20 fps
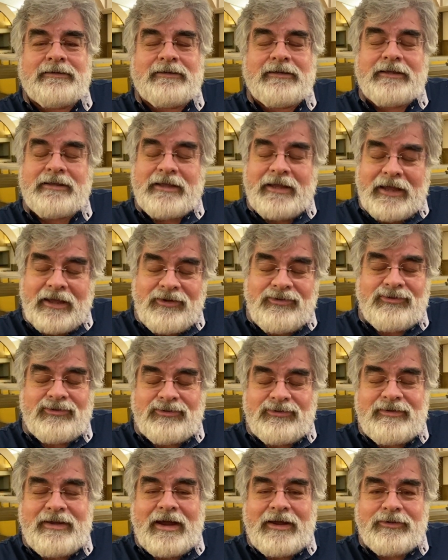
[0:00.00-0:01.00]
And the answer
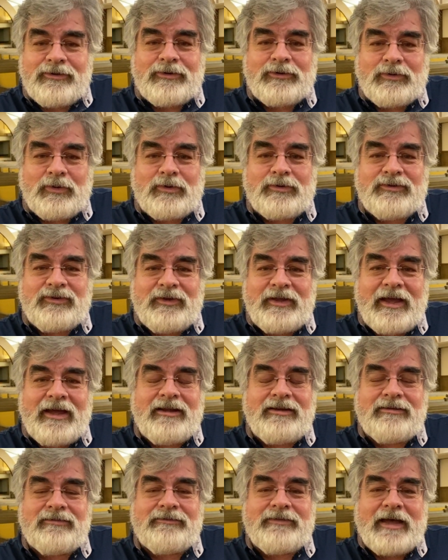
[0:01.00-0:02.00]
is down there towards the
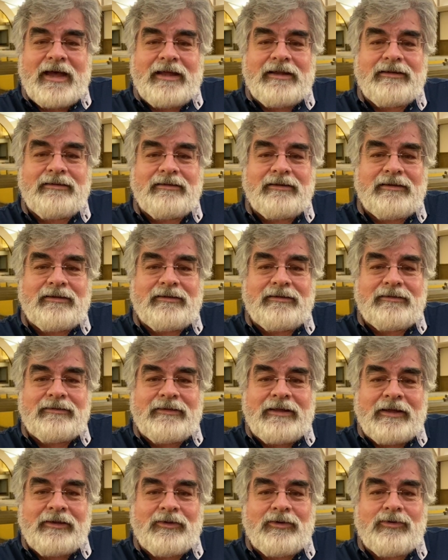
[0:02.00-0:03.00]
end of that
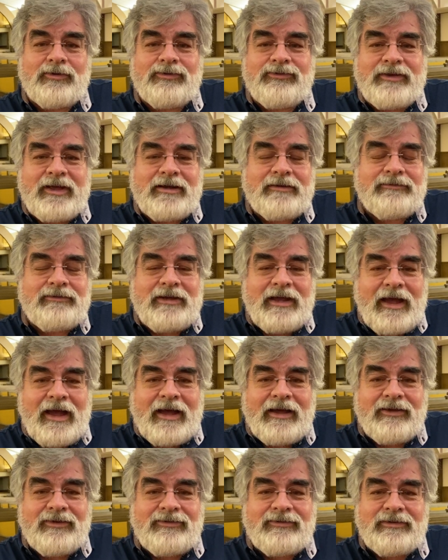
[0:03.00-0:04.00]
little set of
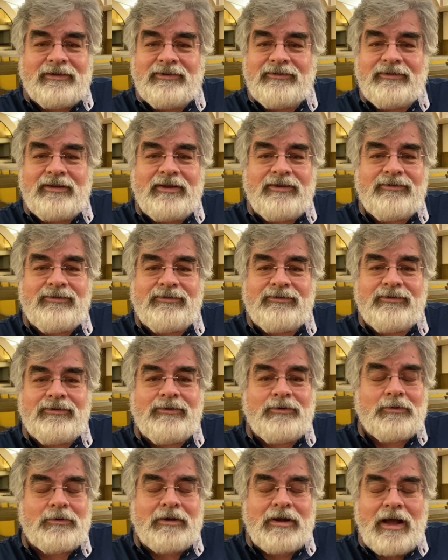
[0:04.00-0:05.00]
text. He says,
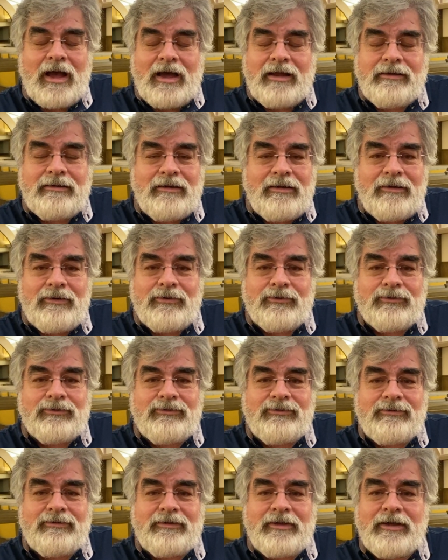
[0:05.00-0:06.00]
your God
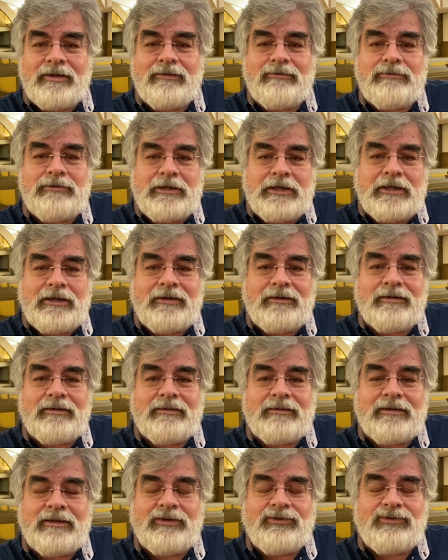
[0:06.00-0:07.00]
knows that you need
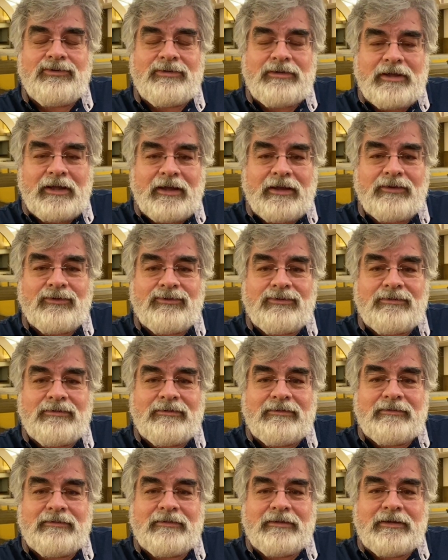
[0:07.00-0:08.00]
these things.